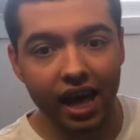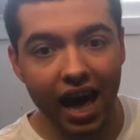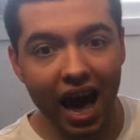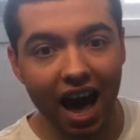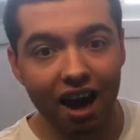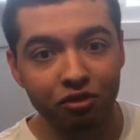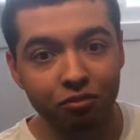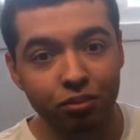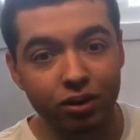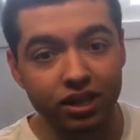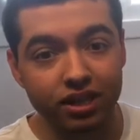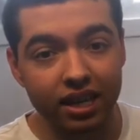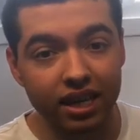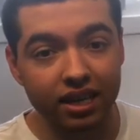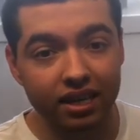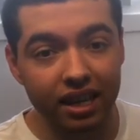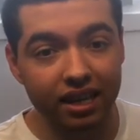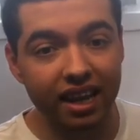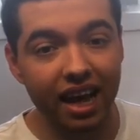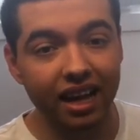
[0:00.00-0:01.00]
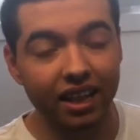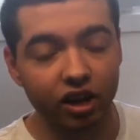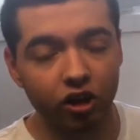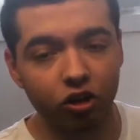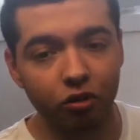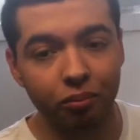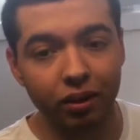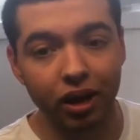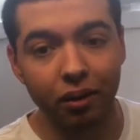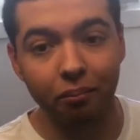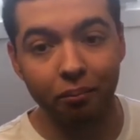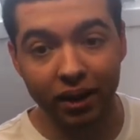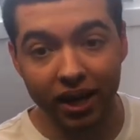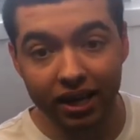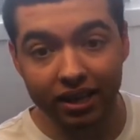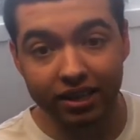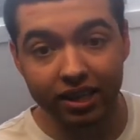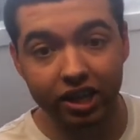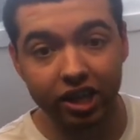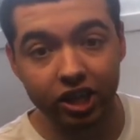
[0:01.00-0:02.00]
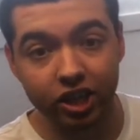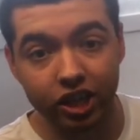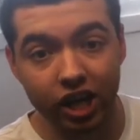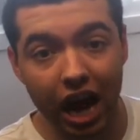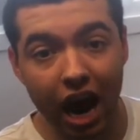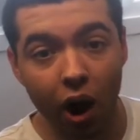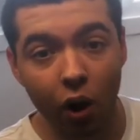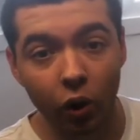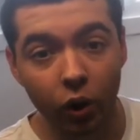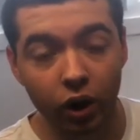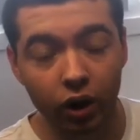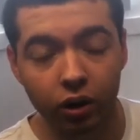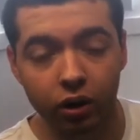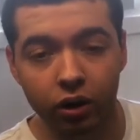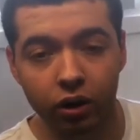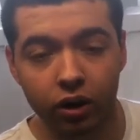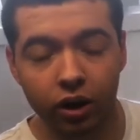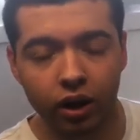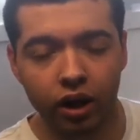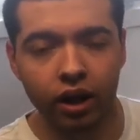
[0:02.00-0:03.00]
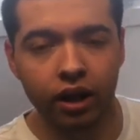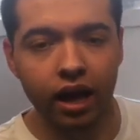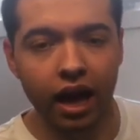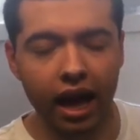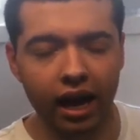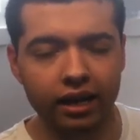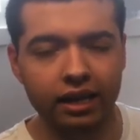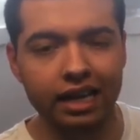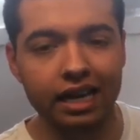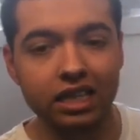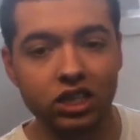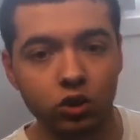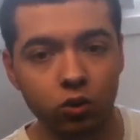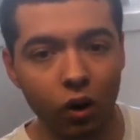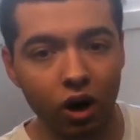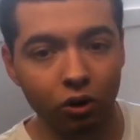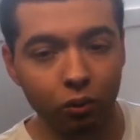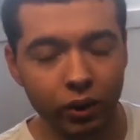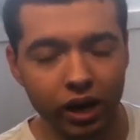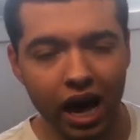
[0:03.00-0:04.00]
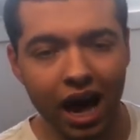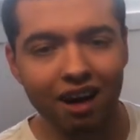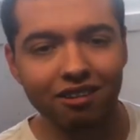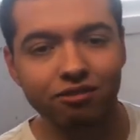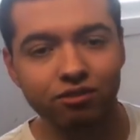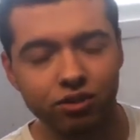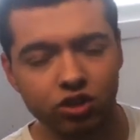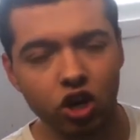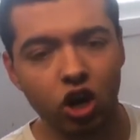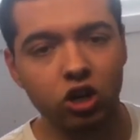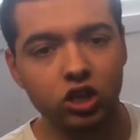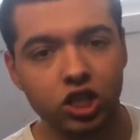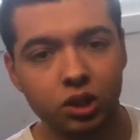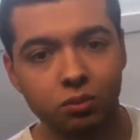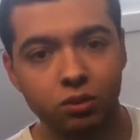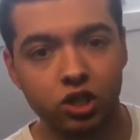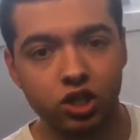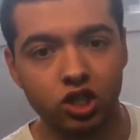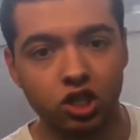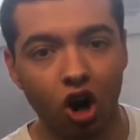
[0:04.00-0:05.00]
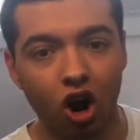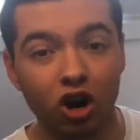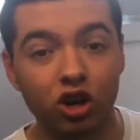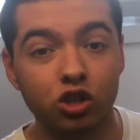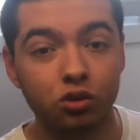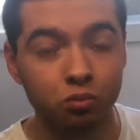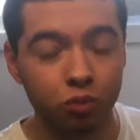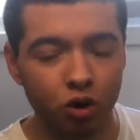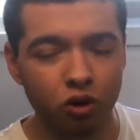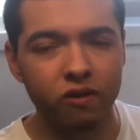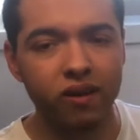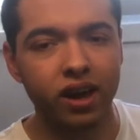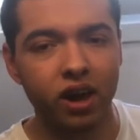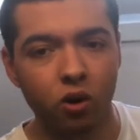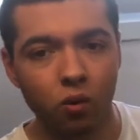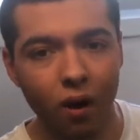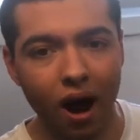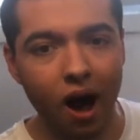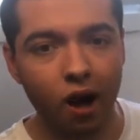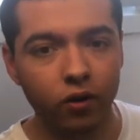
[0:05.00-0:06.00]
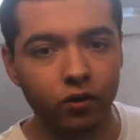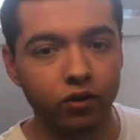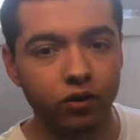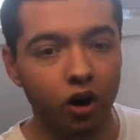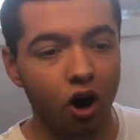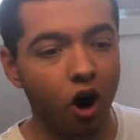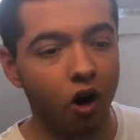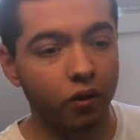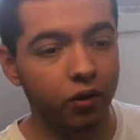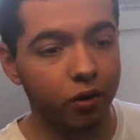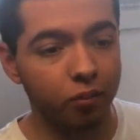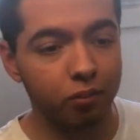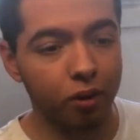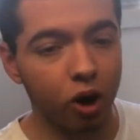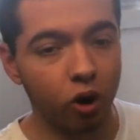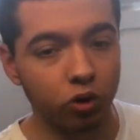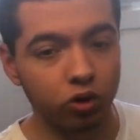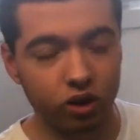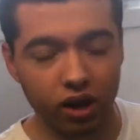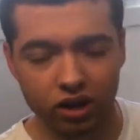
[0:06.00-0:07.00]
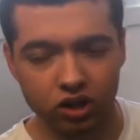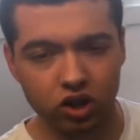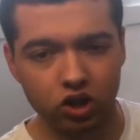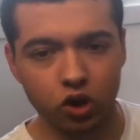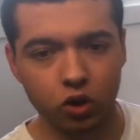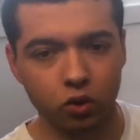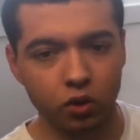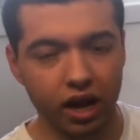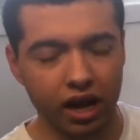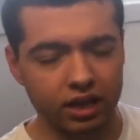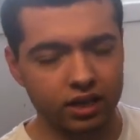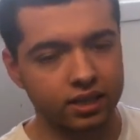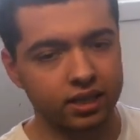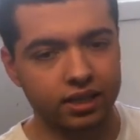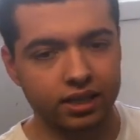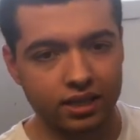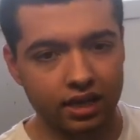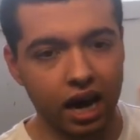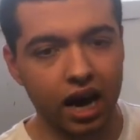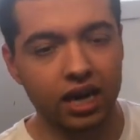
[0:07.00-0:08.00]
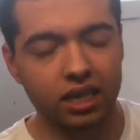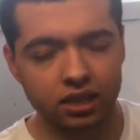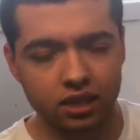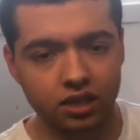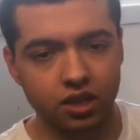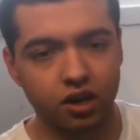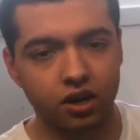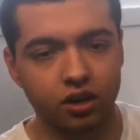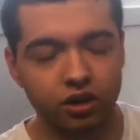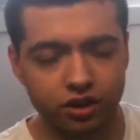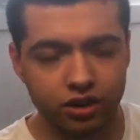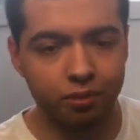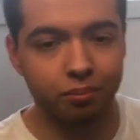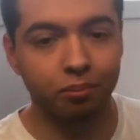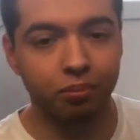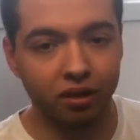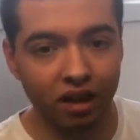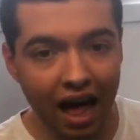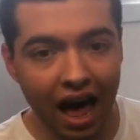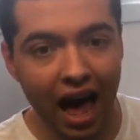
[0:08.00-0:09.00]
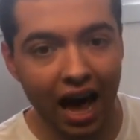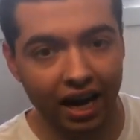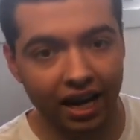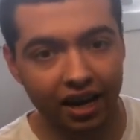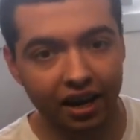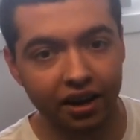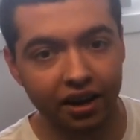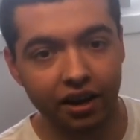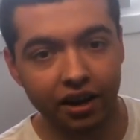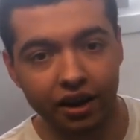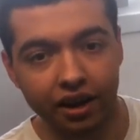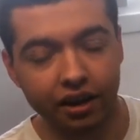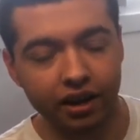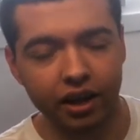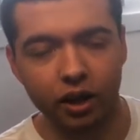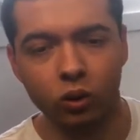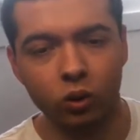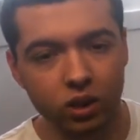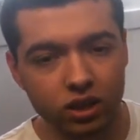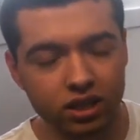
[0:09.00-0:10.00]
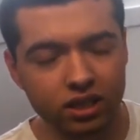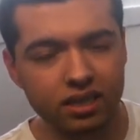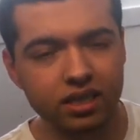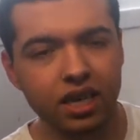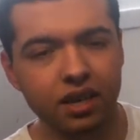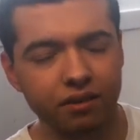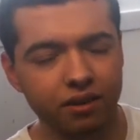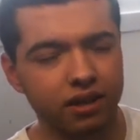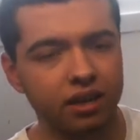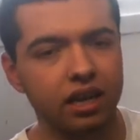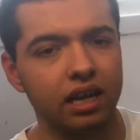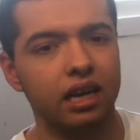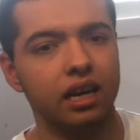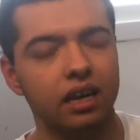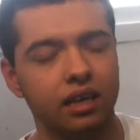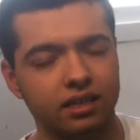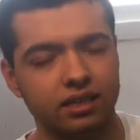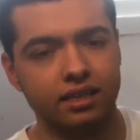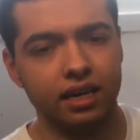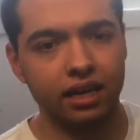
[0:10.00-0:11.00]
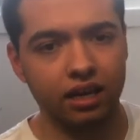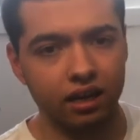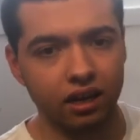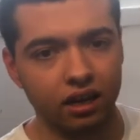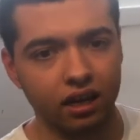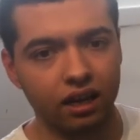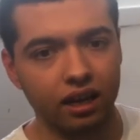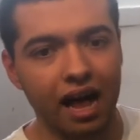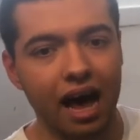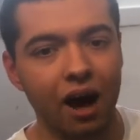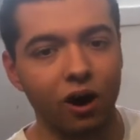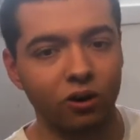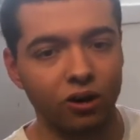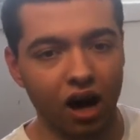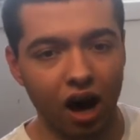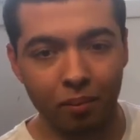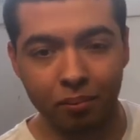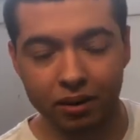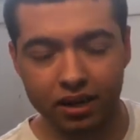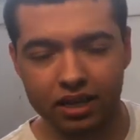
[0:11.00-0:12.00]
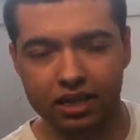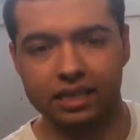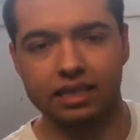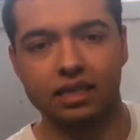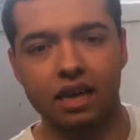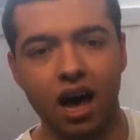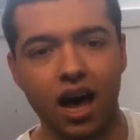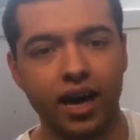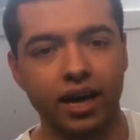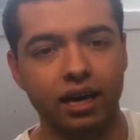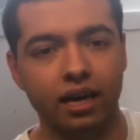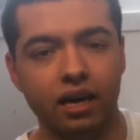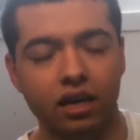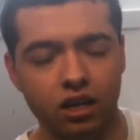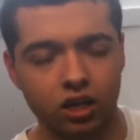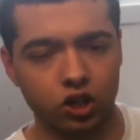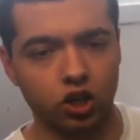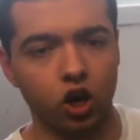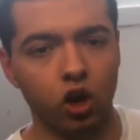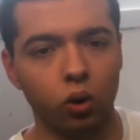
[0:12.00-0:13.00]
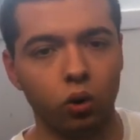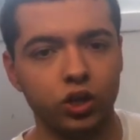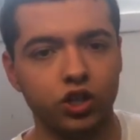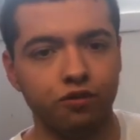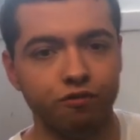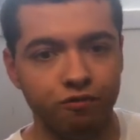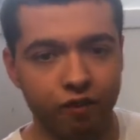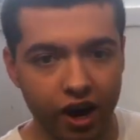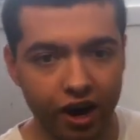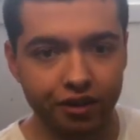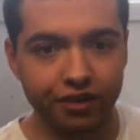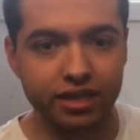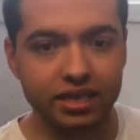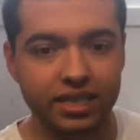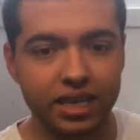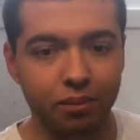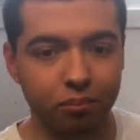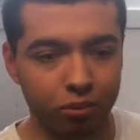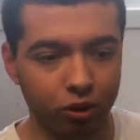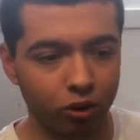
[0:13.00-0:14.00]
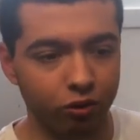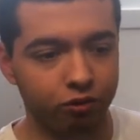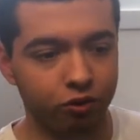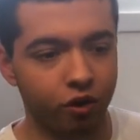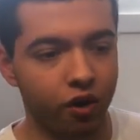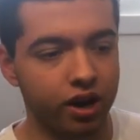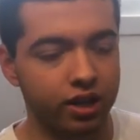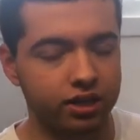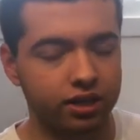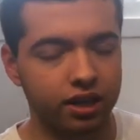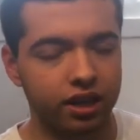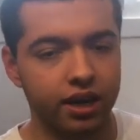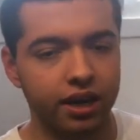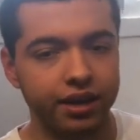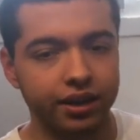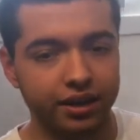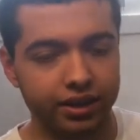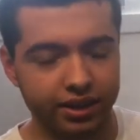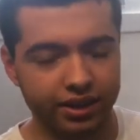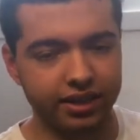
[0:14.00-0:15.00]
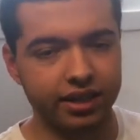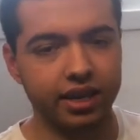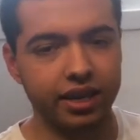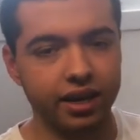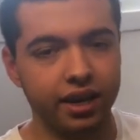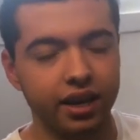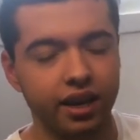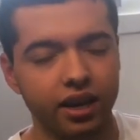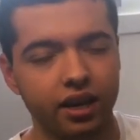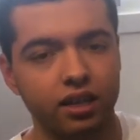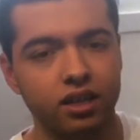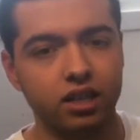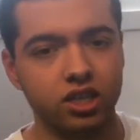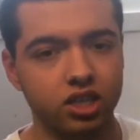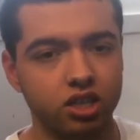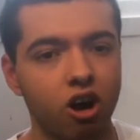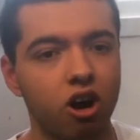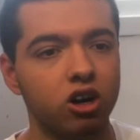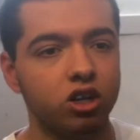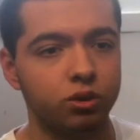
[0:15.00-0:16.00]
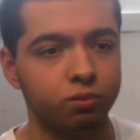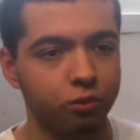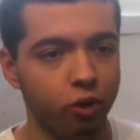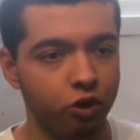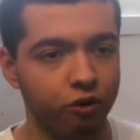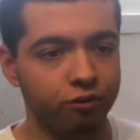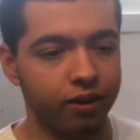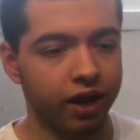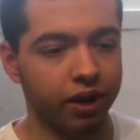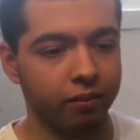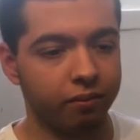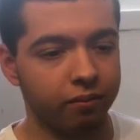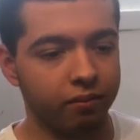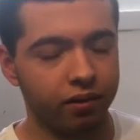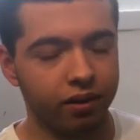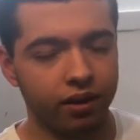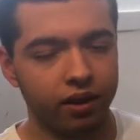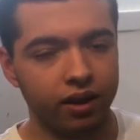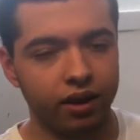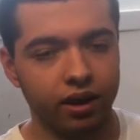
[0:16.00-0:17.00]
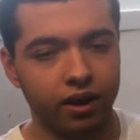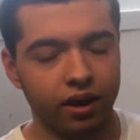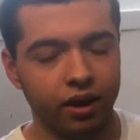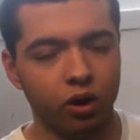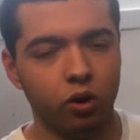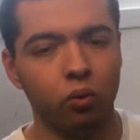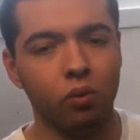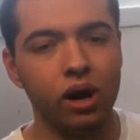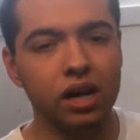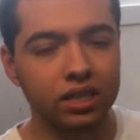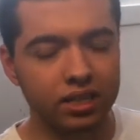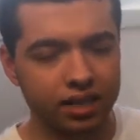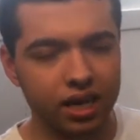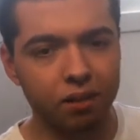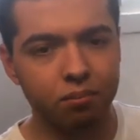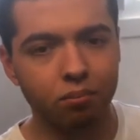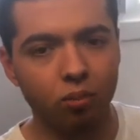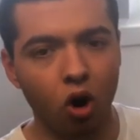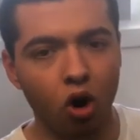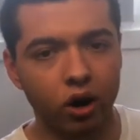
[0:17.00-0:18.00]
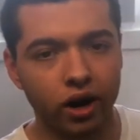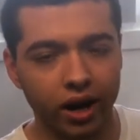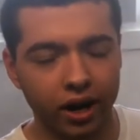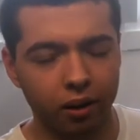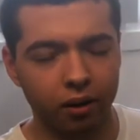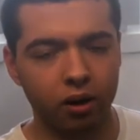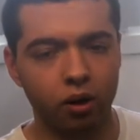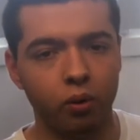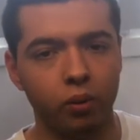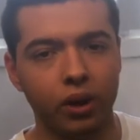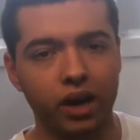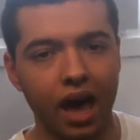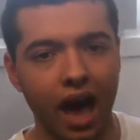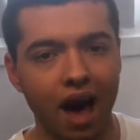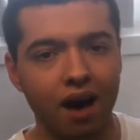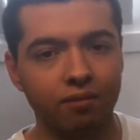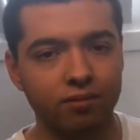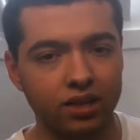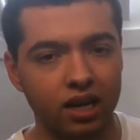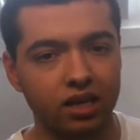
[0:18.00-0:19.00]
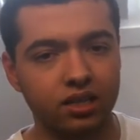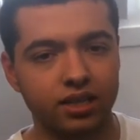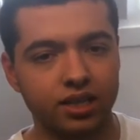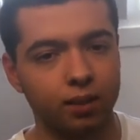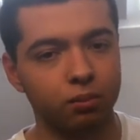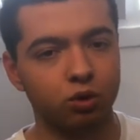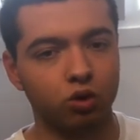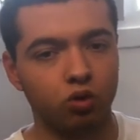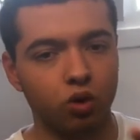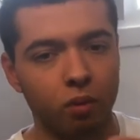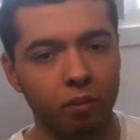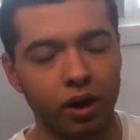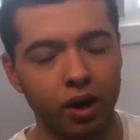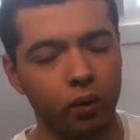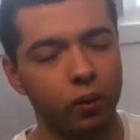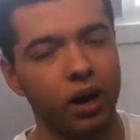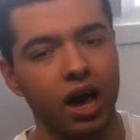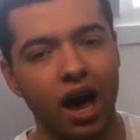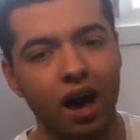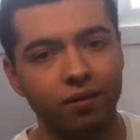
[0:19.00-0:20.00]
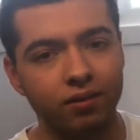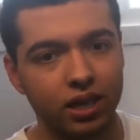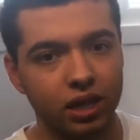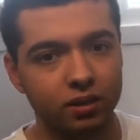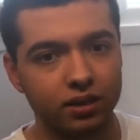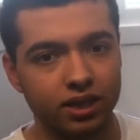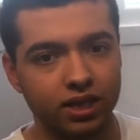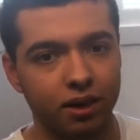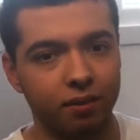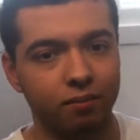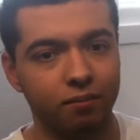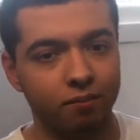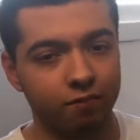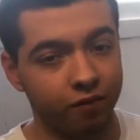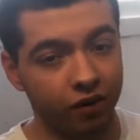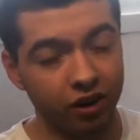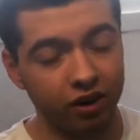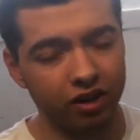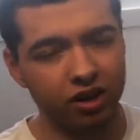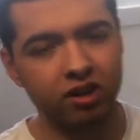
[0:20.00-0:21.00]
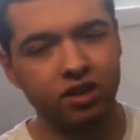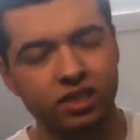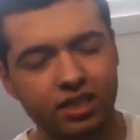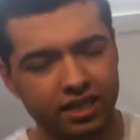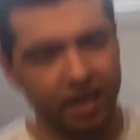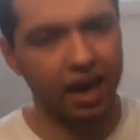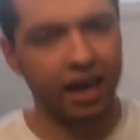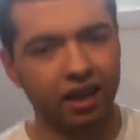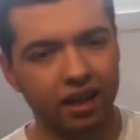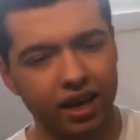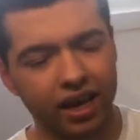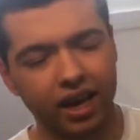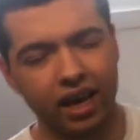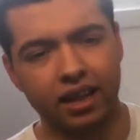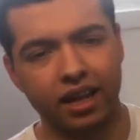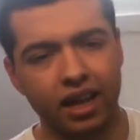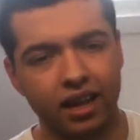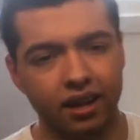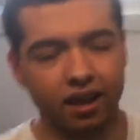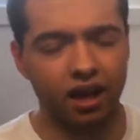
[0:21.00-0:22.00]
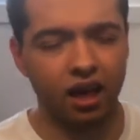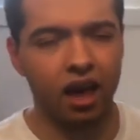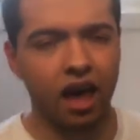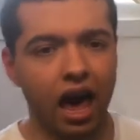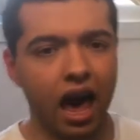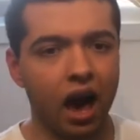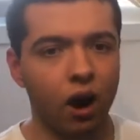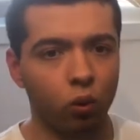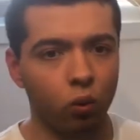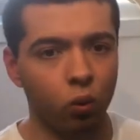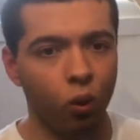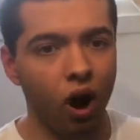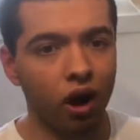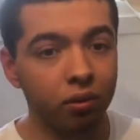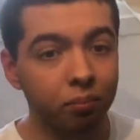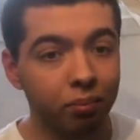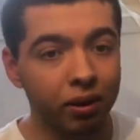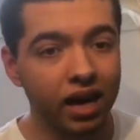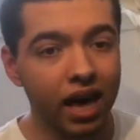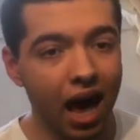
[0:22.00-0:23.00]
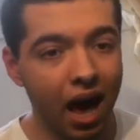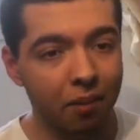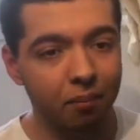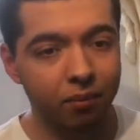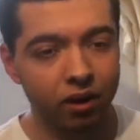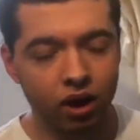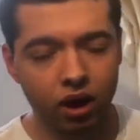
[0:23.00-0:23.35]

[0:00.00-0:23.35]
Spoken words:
have predicted that there will be a meteor shower. And guess what? We have saw some stars moving around on the boat as soon as the skies turned to black. It wasn't even a single cloud up in the sky, so it was very simple for us to see the stars moving. Wednesday morning, we have done some swimming, we have done some further sailing, and then at 1 p.m.,